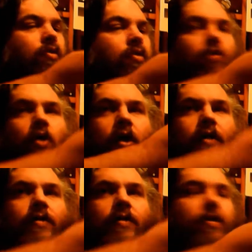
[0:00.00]

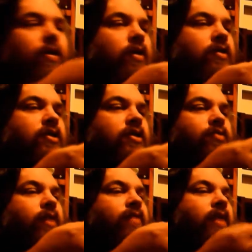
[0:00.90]
Right. Just
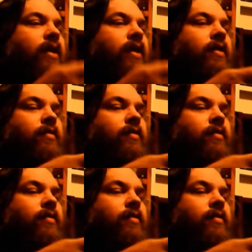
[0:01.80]
read it then.